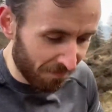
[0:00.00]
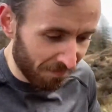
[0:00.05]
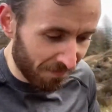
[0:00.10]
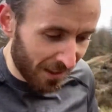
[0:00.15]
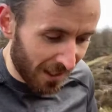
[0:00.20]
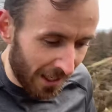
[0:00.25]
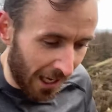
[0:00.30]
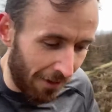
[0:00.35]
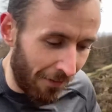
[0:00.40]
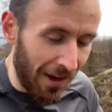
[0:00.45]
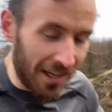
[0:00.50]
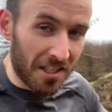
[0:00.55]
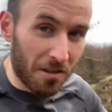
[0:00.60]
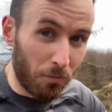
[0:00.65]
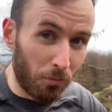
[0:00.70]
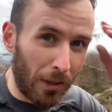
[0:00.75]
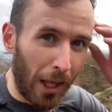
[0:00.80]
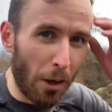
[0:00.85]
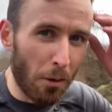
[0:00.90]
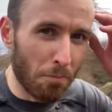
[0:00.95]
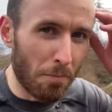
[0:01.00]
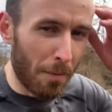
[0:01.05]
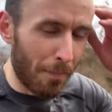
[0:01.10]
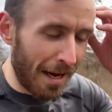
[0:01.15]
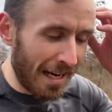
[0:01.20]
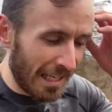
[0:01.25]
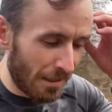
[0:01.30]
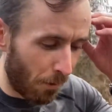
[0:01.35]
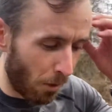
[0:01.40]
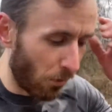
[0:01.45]
I've had some doubt in my
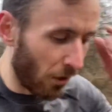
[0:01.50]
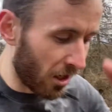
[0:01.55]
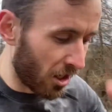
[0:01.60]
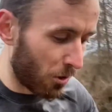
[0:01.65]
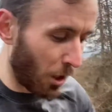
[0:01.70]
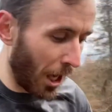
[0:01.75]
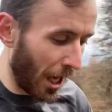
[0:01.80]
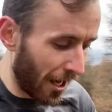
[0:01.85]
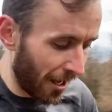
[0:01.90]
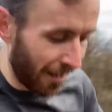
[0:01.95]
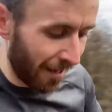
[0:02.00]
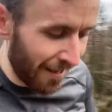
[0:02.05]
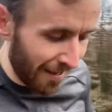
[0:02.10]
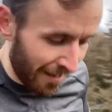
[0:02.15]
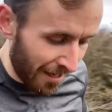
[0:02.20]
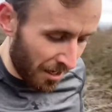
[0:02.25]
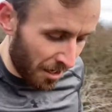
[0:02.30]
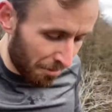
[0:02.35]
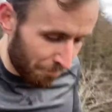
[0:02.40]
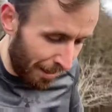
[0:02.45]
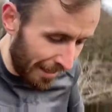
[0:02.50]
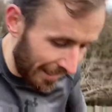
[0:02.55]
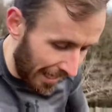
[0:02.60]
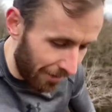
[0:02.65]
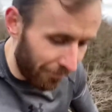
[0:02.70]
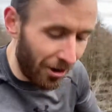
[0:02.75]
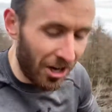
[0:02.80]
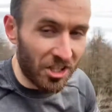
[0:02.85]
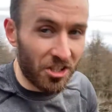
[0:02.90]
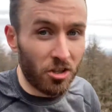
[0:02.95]
mind about this Ben
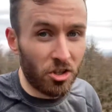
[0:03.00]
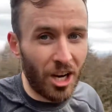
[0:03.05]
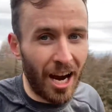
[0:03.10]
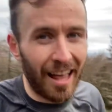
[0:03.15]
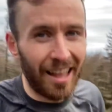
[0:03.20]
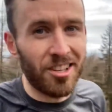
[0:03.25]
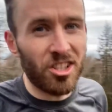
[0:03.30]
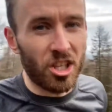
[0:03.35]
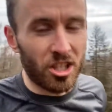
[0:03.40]
Neveresting challenge.